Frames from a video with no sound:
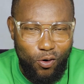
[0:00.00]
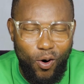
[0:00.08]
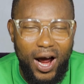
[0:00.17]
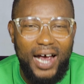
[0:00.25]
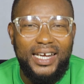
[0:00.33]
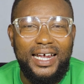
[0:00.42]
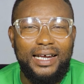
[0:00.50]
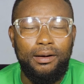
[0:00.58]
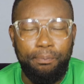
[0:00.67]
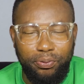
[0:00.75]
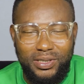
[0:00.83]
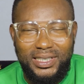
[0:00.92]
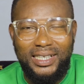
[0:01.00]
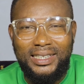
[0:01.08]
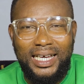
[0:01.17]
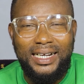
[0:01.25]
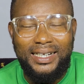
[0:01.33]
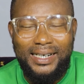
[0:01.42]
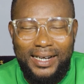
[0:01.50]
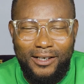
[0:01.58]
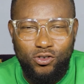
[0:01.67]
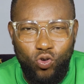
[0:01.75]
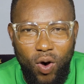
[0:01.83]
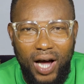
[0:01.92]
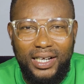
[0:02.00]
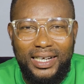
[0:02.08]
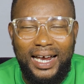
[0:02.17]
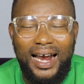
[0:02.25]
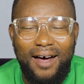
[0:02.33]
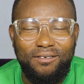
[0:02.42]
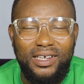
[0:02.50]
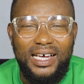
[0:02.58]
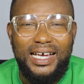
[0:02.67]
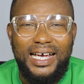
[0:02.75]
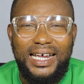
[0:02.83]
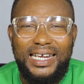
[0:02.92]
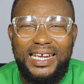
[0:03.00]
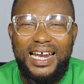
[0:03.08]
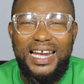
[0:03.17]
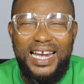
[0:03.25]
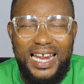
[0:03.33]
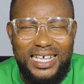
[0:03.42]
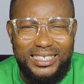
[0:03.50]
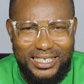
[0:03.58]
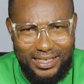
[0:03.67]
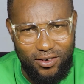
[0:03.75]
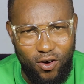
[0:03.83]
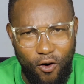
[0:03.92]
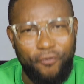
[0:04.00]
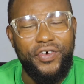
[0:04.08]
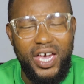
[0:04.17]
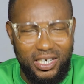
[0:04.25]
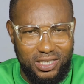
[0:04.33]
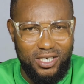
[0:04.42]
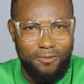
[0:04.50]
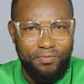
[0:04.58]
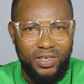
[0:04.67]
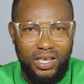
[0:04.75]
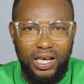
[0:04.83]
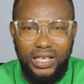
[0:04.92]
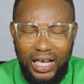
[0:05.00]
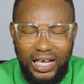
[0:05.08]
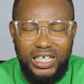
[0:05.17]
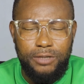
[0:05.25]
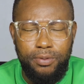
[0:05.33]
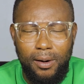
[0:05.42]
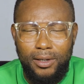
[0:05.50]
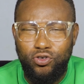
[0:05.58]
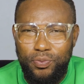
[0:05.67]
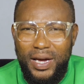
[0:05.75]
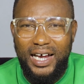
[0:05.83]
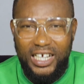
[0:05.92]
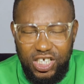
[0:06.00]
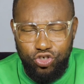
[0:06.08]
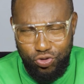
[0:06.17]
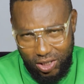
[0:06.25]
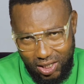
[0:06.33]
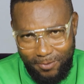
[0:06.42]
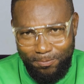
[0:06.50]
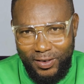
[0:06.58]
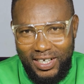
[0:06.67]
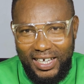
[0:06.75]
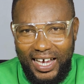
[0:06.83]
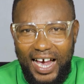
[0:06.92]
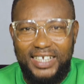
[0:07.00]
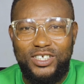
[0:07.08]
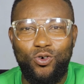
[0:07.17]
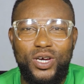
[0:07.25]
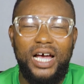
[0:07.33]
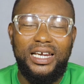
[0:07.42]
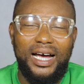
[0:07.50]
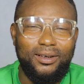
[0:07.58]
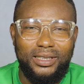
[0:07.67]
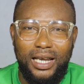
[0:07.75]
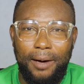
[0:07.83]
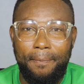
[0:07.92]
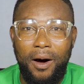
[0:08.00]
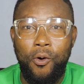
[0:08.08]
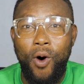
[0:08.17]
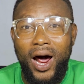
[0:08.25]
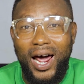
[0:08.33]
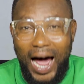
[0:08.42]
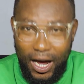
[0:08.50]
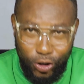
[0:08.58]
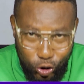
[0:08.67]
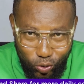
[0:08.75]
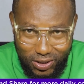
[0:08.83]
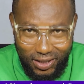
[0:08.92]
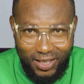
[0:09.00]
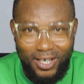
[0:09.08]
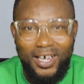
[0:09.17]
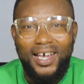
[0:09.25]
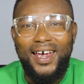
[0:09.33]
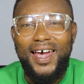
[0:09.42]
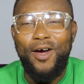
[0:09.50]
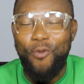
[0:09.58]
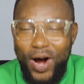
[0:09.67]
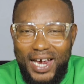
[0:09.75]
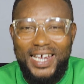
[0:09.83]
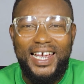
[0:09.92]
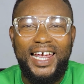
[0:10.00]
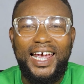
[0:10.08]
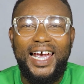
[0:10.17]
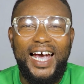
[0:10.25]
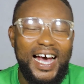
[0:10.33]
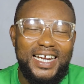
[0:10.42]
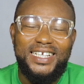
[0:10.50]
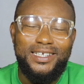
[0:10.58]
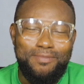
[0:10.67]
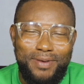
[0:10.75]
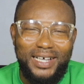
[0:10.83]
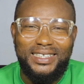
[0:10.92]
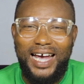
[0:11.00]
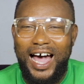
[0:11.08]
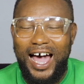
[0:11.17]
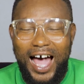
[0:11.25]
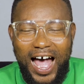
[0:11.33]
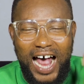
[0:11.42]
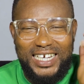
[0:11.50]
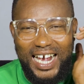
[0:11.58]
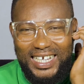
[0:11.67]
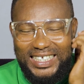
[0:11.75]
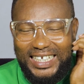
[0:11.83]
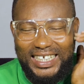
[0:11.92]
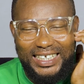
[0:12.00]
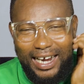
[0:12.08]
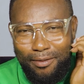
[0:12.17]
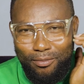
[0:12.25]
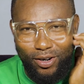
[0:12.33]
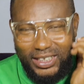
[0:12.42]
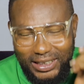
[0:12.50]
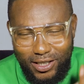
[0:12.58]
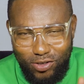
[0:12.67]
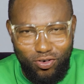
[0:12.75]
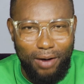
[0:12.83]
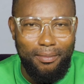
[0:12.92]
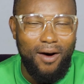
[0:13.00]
Where they presented the squad that have the least of age in the English Premier League to be an history. And we are Liam Delap, why are you choosing? We any debater, as I said, the damn one thing so a